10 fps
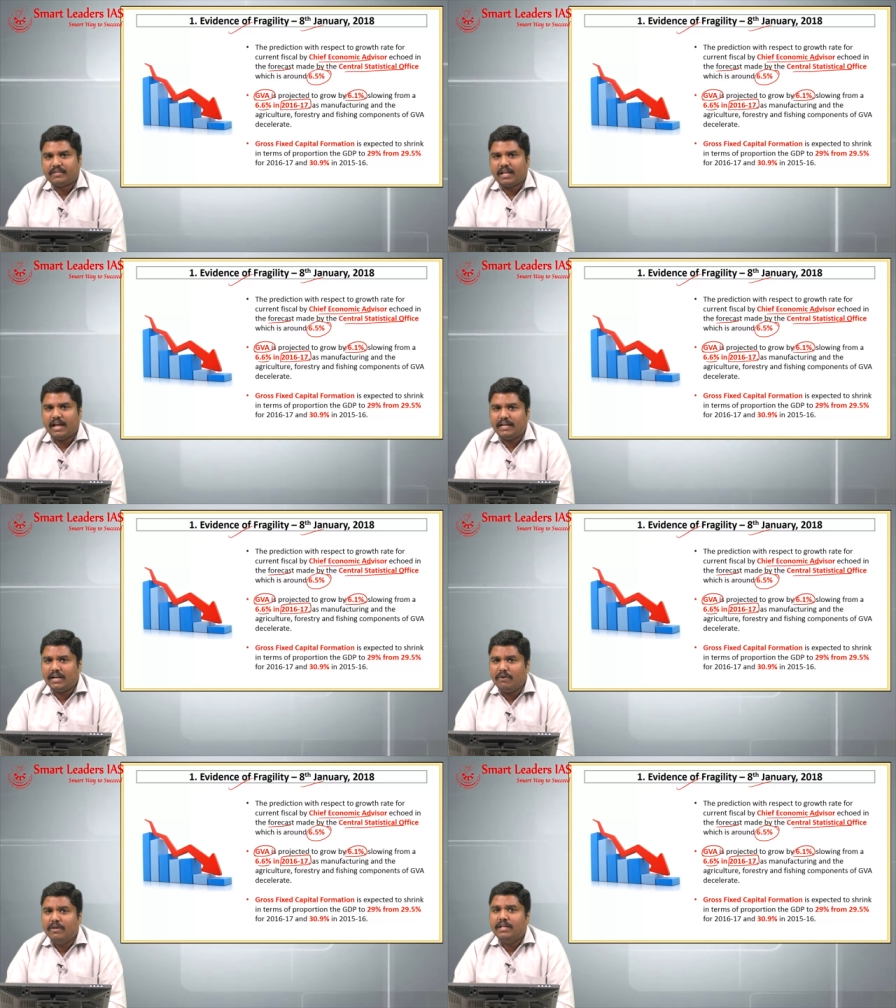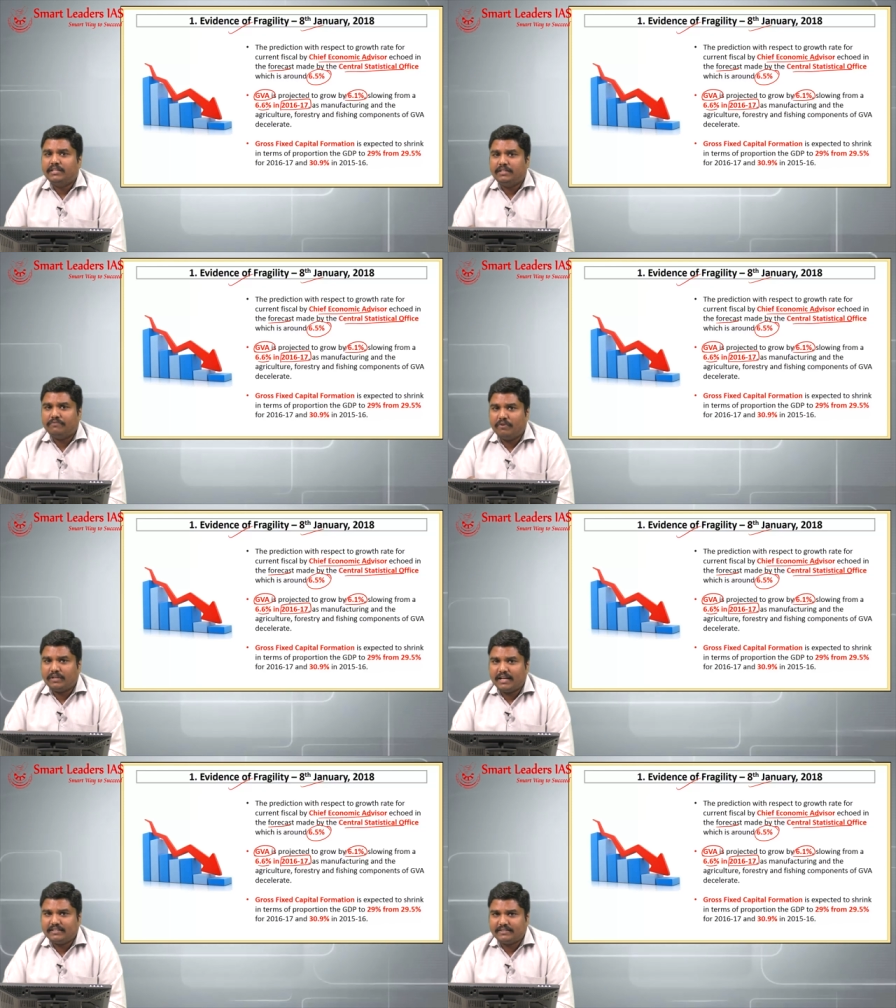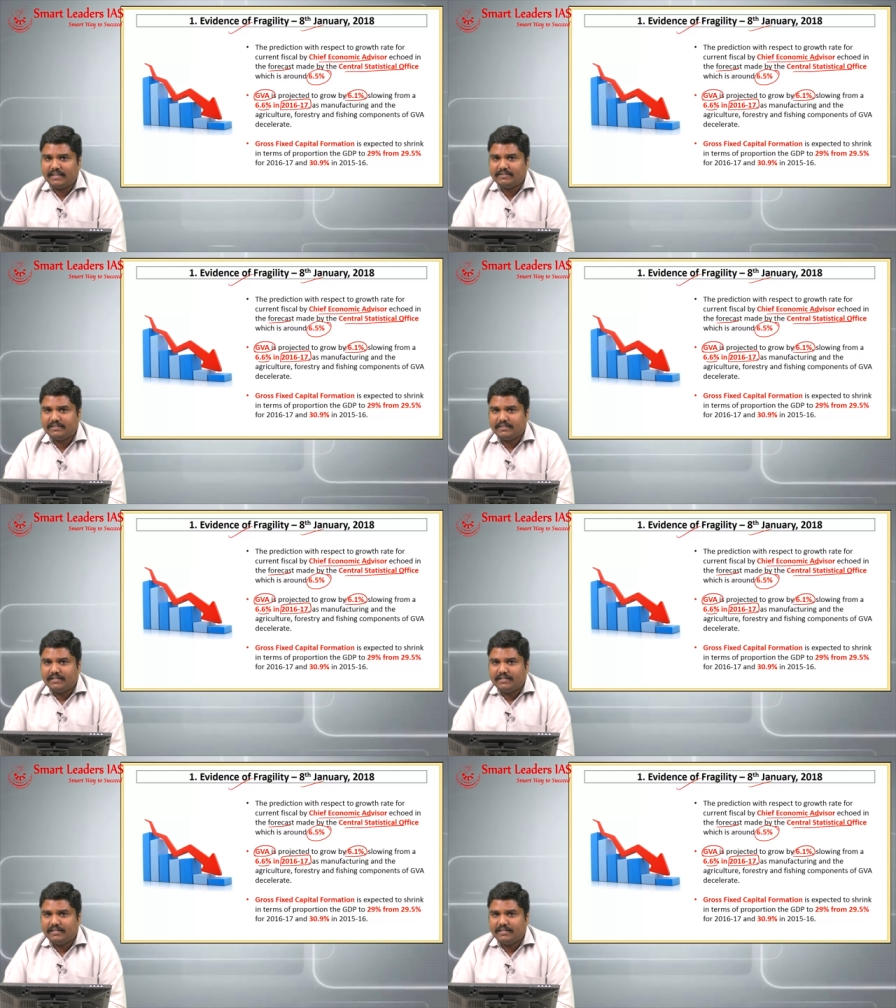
and now the forecast says